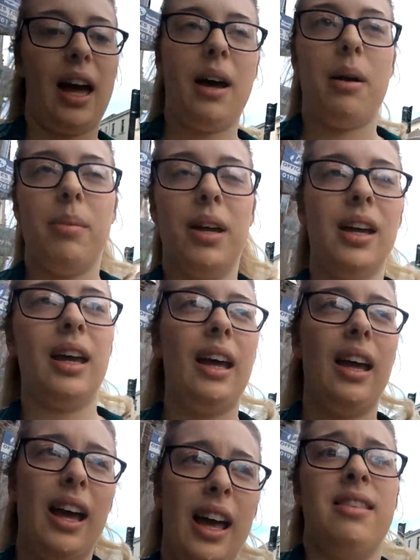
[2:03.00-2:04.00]
I
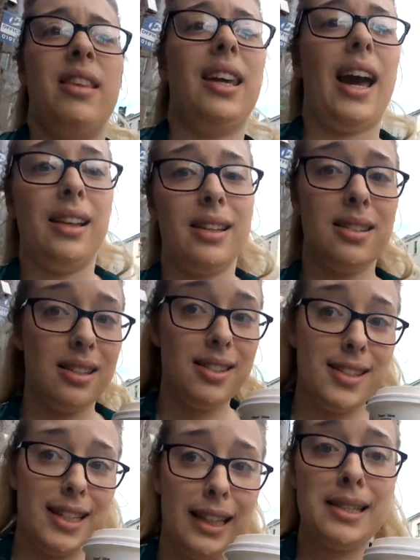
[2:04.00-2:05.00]
think Alex is
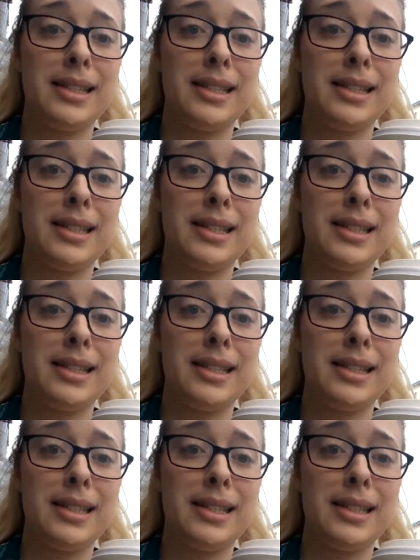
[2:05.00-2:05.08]
still